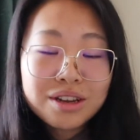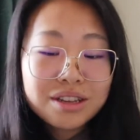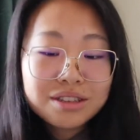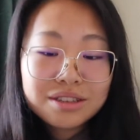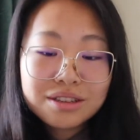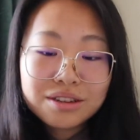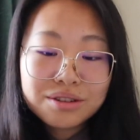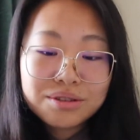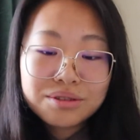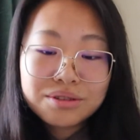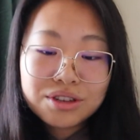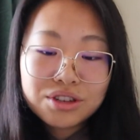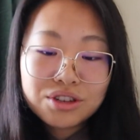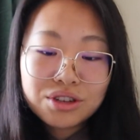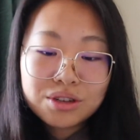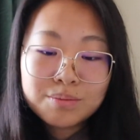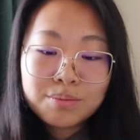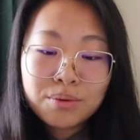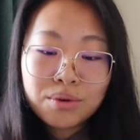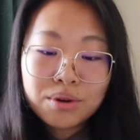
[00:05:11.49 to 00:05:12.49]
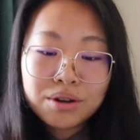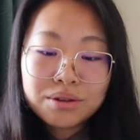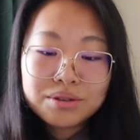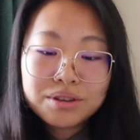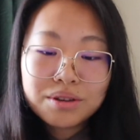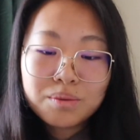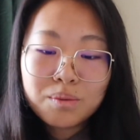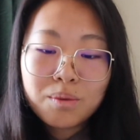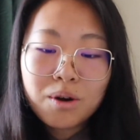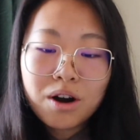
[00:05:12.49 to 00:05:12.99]
It's literally just boiled
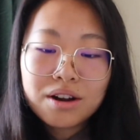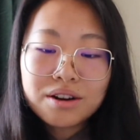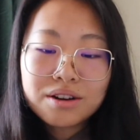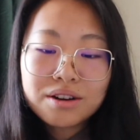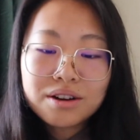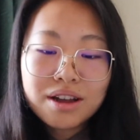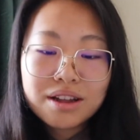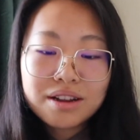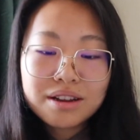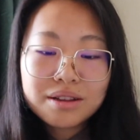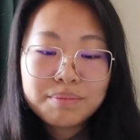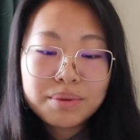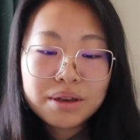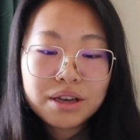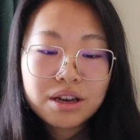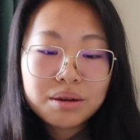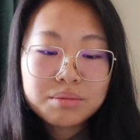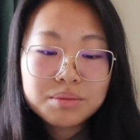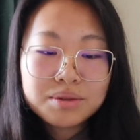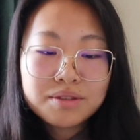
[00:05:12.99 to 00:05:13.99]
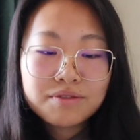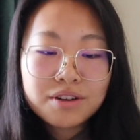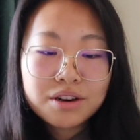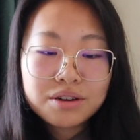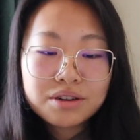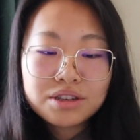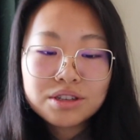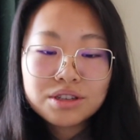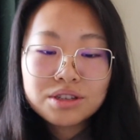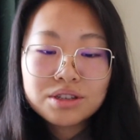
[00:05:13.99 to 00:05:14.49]
in water and it becomes
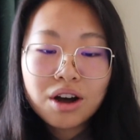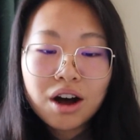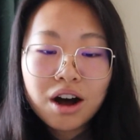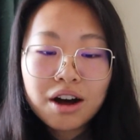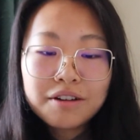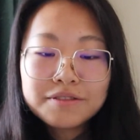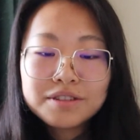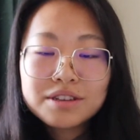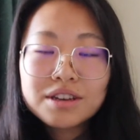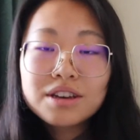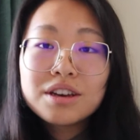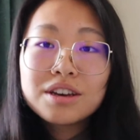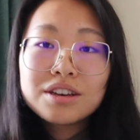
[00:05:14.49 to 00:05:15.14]
very soft.